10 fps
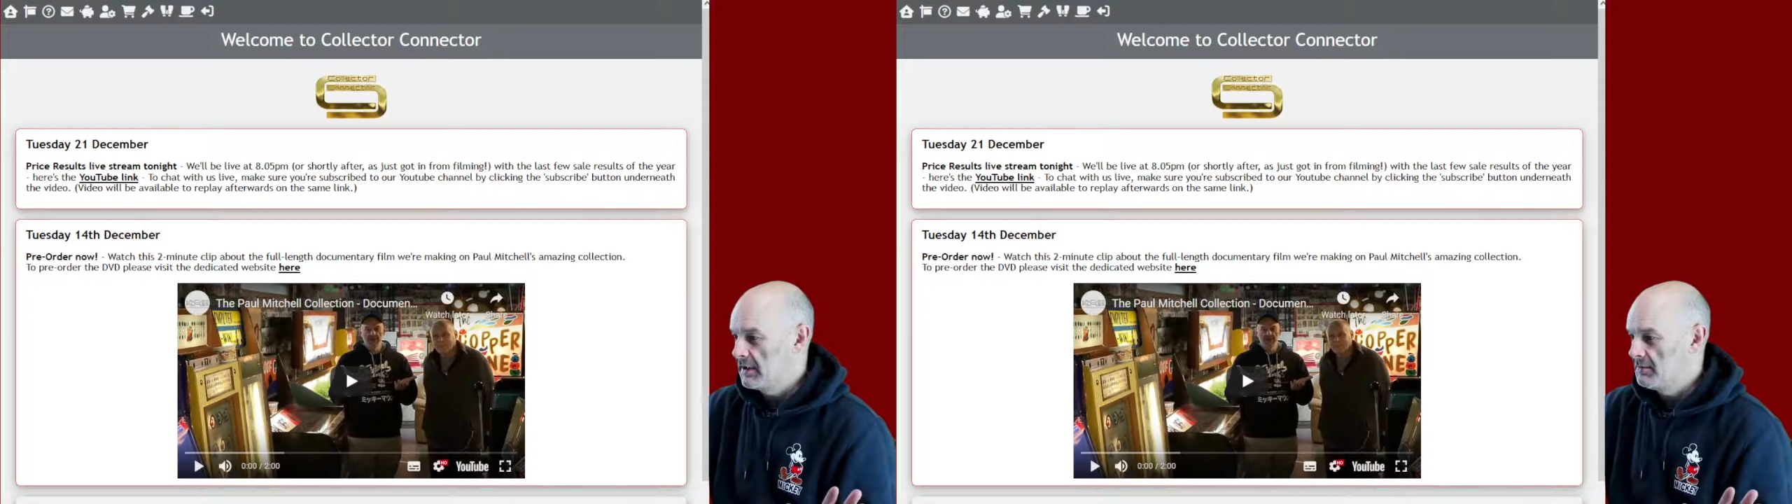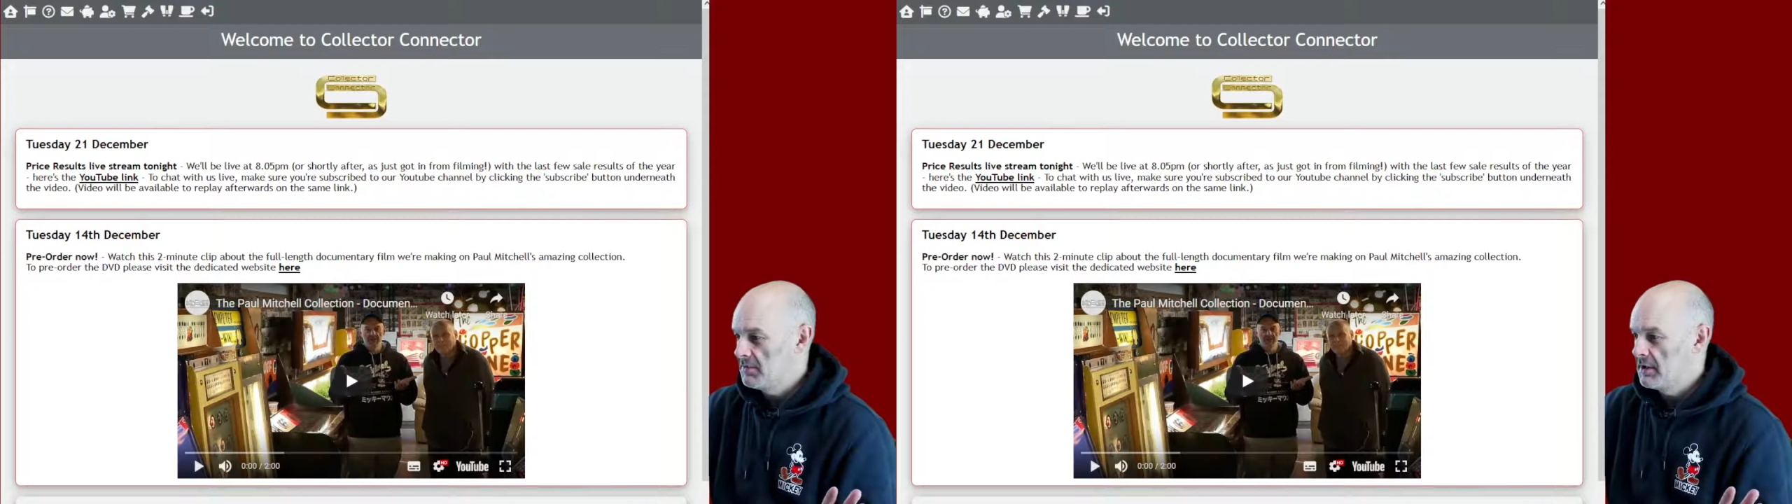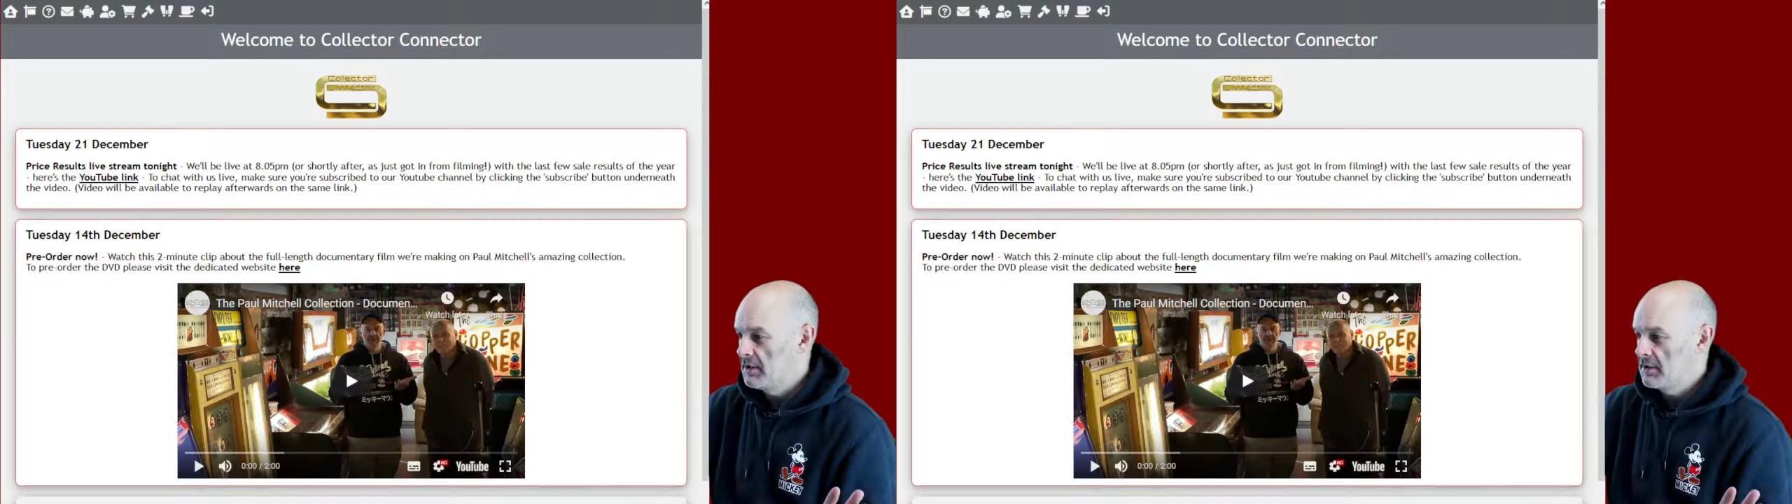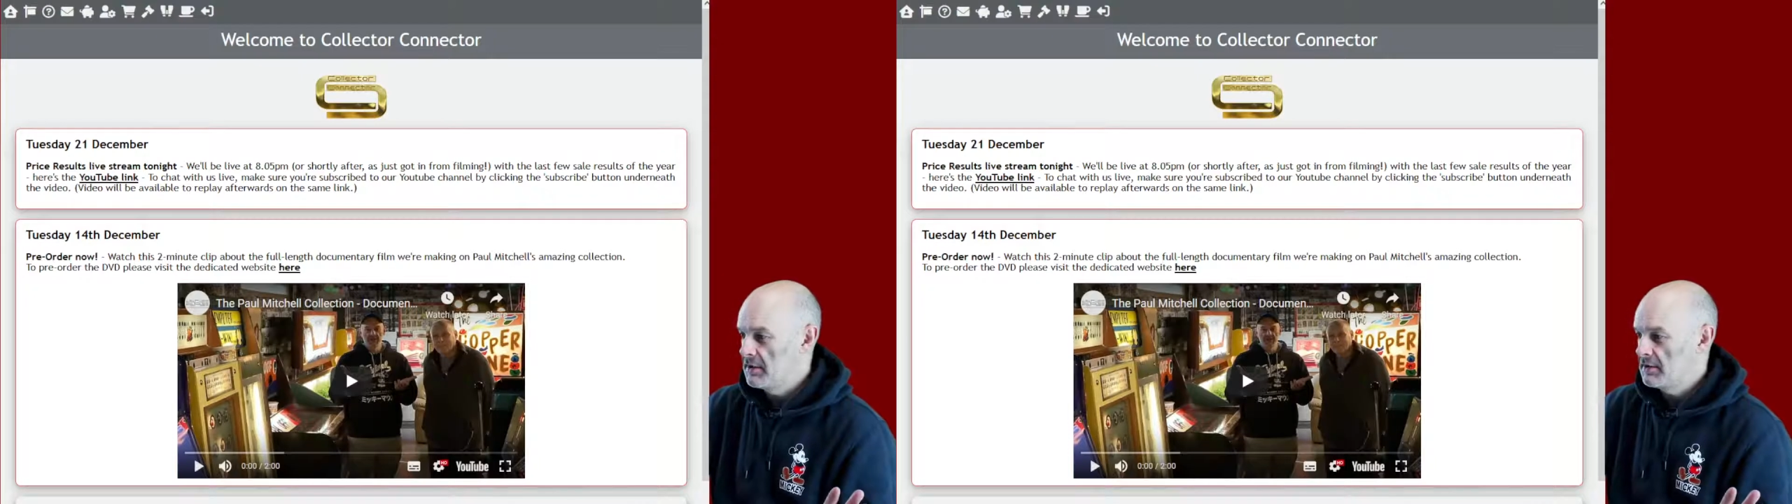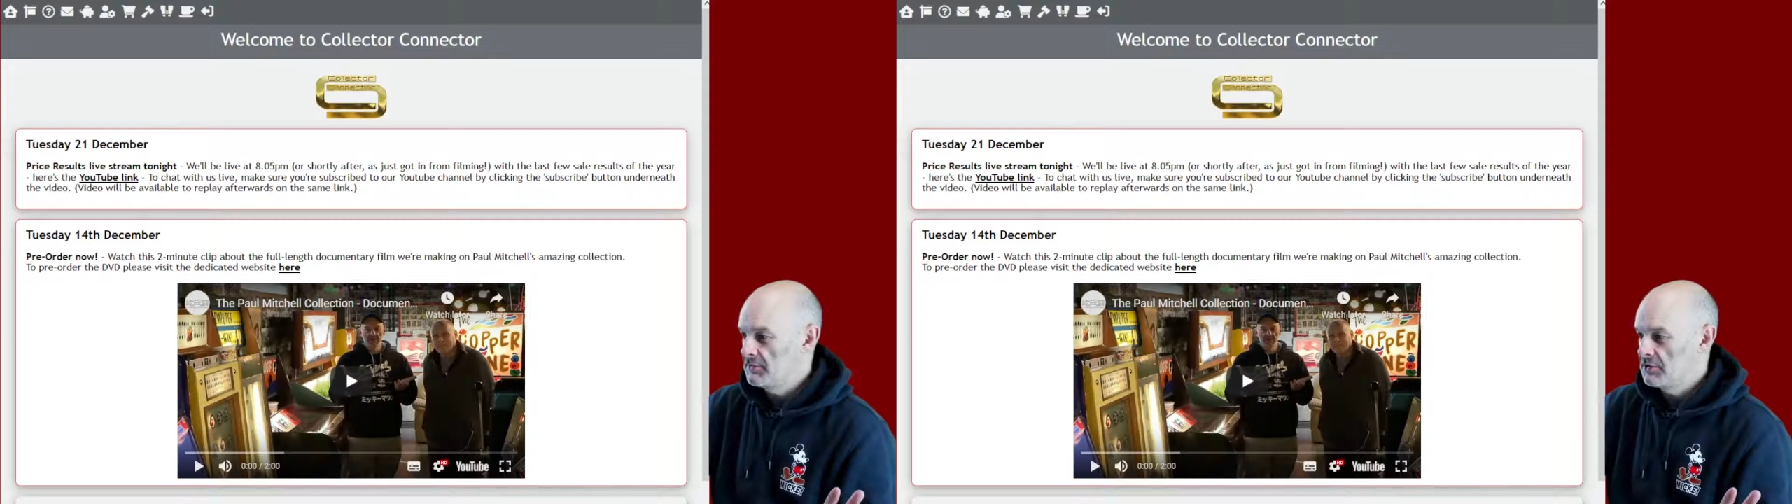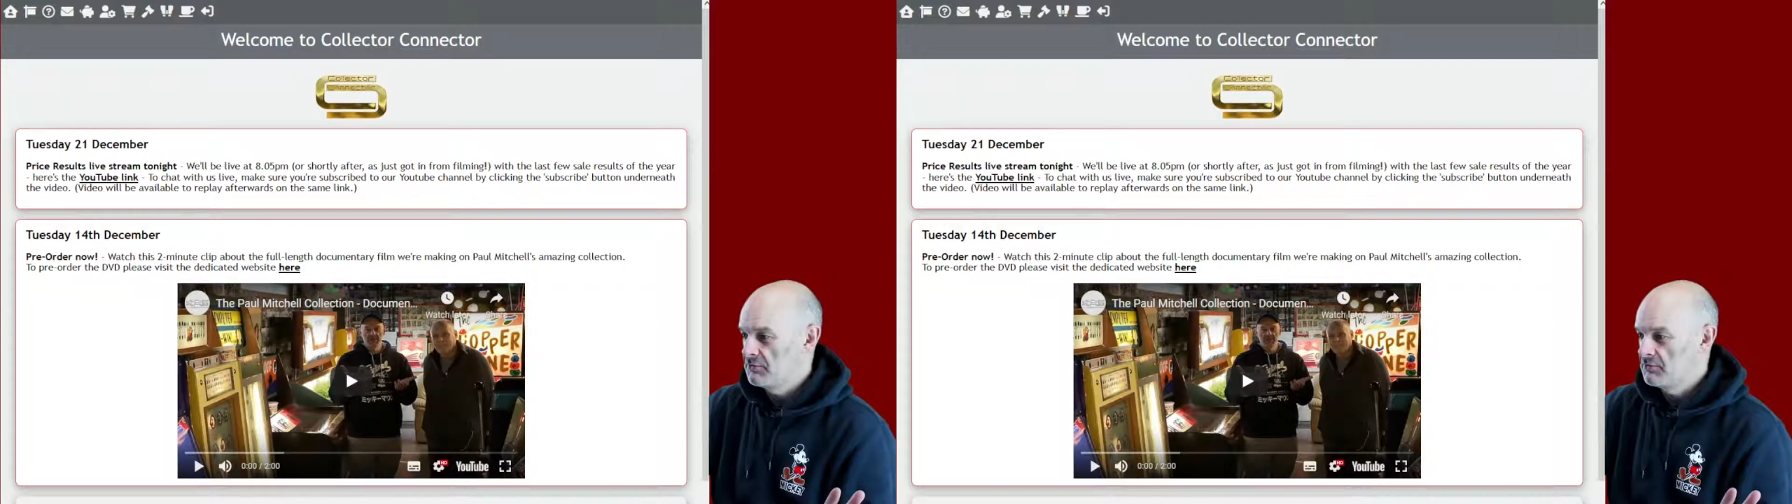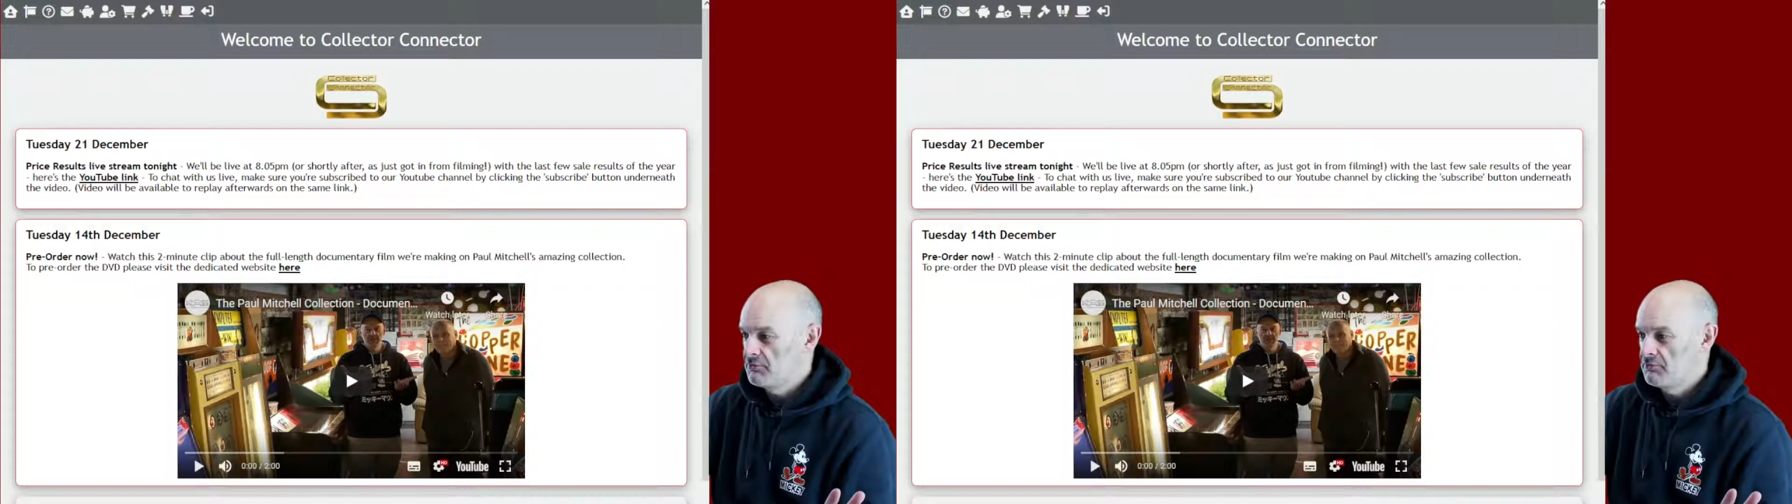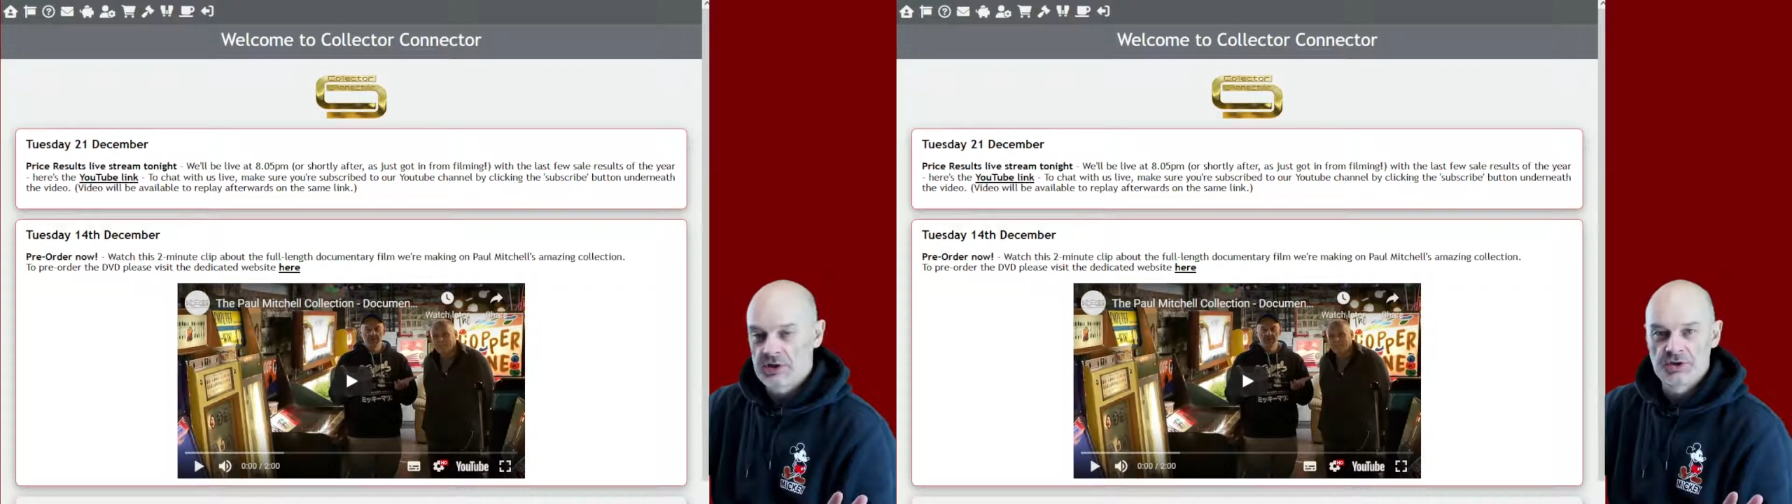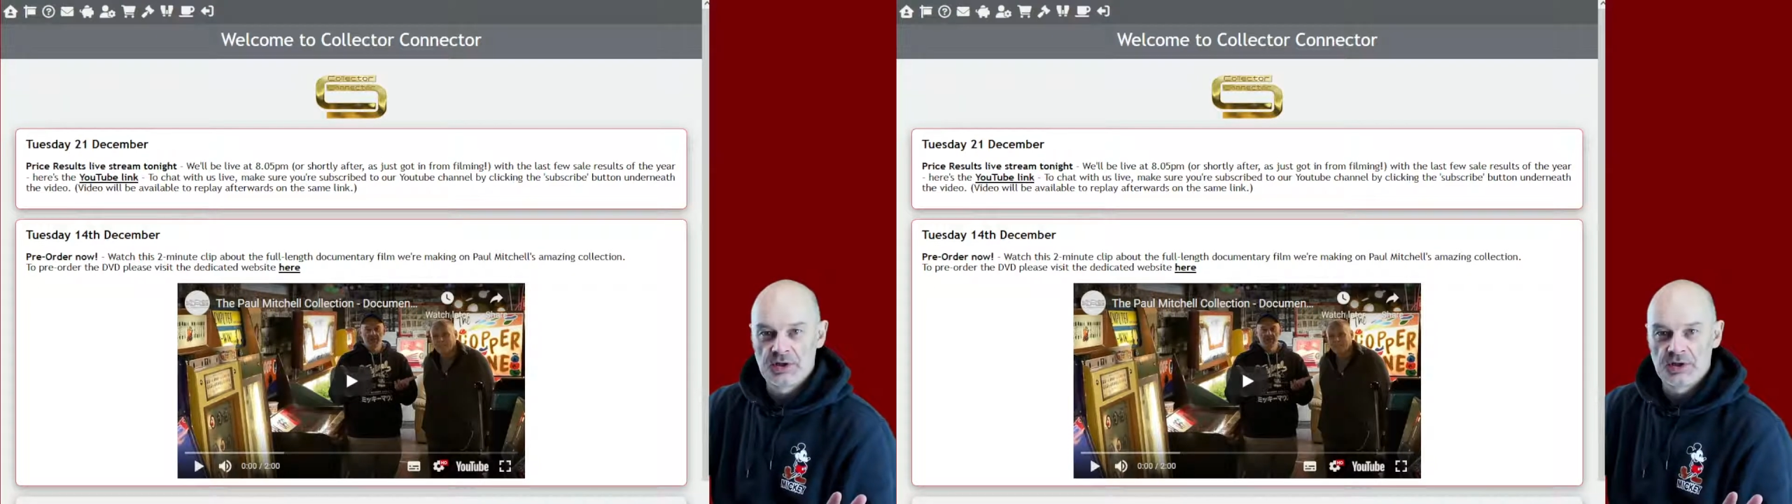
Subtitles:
bearing in mind I've just rushed